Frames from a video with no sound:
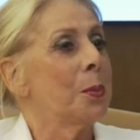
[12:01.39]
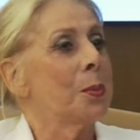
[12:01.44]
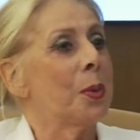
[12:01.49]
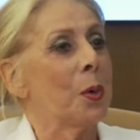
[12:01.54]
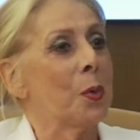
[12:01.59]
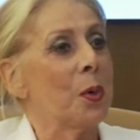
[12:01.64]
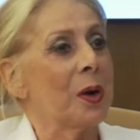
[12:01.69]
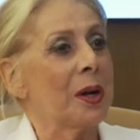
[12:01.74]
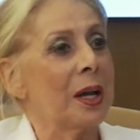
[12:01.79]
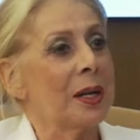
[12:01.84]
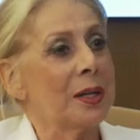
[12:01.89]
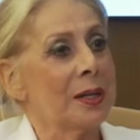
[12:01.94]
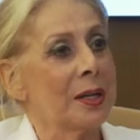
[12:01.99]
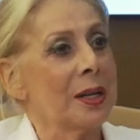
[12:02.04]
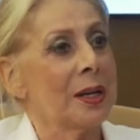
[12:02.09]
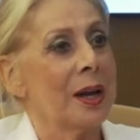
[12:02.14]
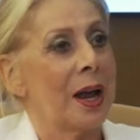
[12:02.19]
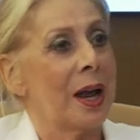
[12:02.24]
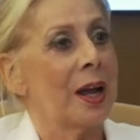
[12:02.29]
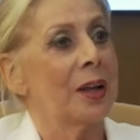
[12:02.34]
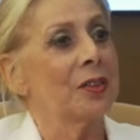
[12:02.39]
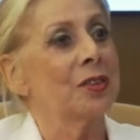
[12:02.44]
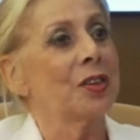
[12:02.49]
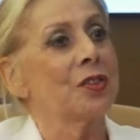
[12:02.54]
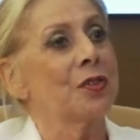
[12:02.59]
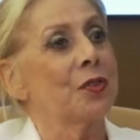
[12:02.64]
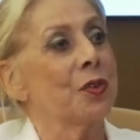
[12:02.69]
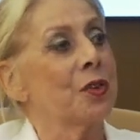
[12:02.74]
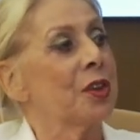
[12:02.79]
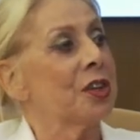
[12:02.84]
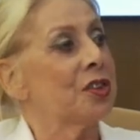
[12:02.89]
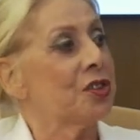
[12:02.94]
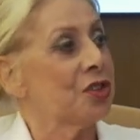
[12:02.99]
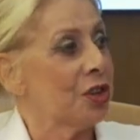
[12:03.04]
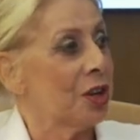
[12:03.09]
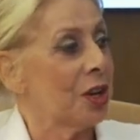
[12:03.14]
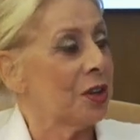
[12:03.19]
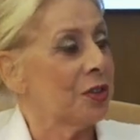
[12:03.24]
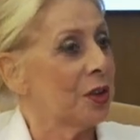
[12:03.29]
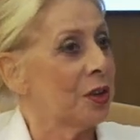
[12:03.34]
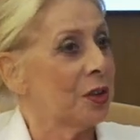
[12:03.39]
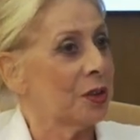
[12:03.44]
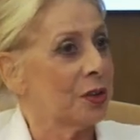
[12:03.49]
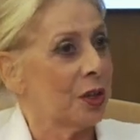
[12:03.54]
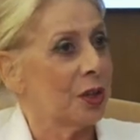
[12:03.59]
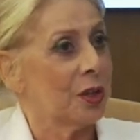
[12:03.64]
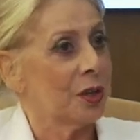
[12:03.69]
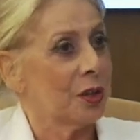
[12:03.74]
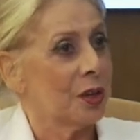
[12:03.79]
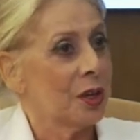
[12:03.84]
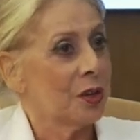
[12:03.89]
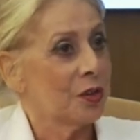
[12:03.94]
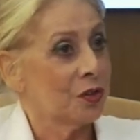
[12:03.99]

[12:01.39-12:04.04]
But what I did ask is for the